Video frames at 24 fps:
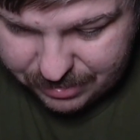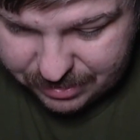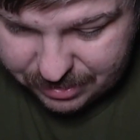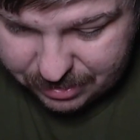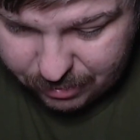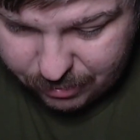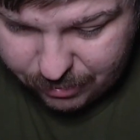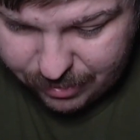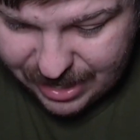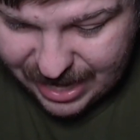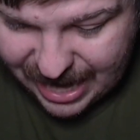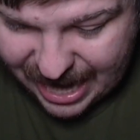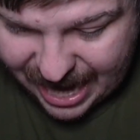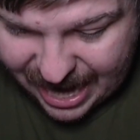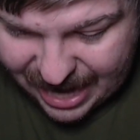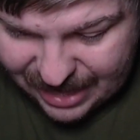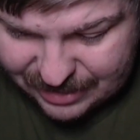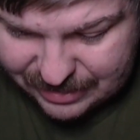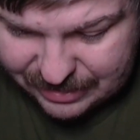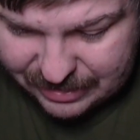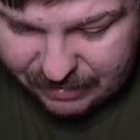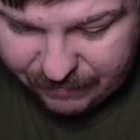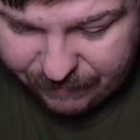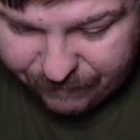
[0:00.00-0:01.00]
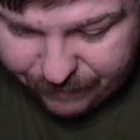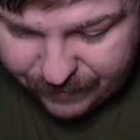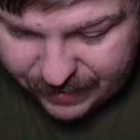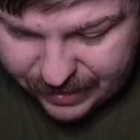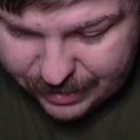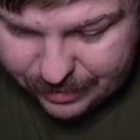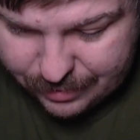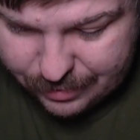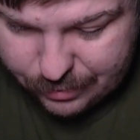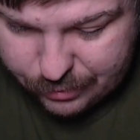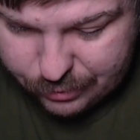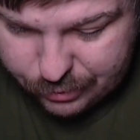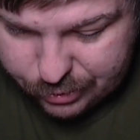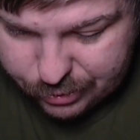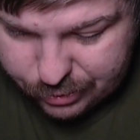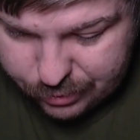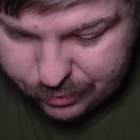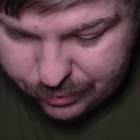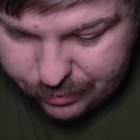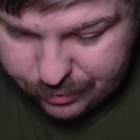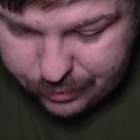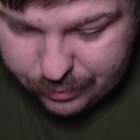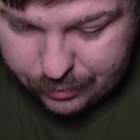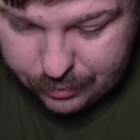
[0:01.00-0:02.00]
Missouri has to find their
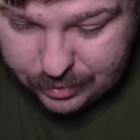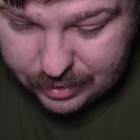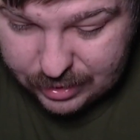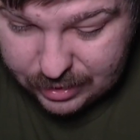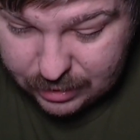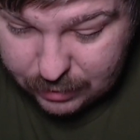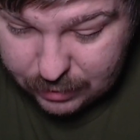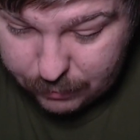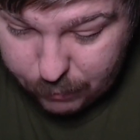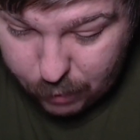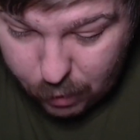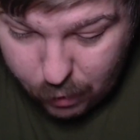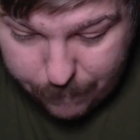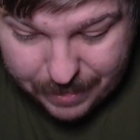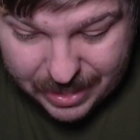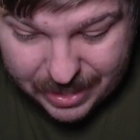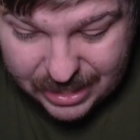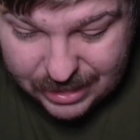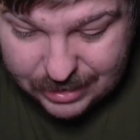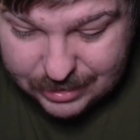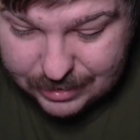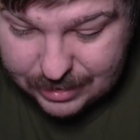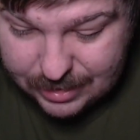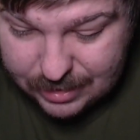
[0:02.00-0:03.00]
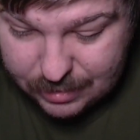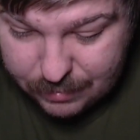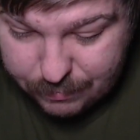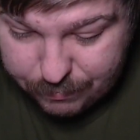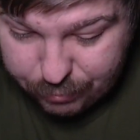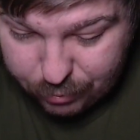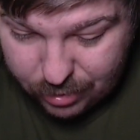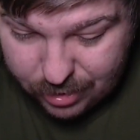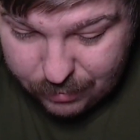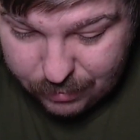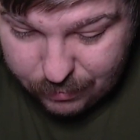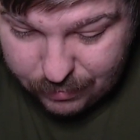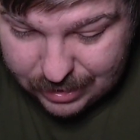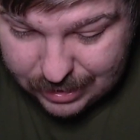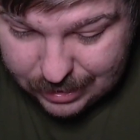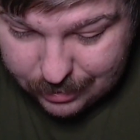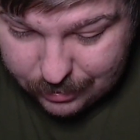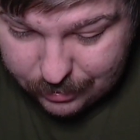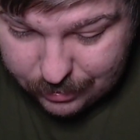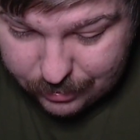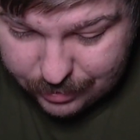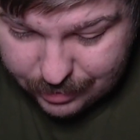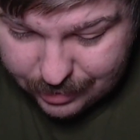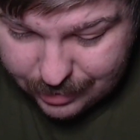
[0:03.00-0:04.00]
shooters, and Tamar Bates did pretty
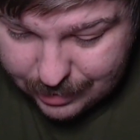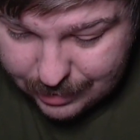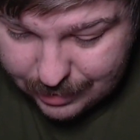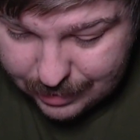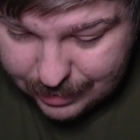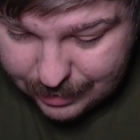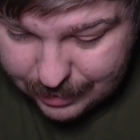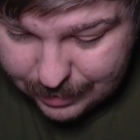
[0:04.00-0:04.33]
well.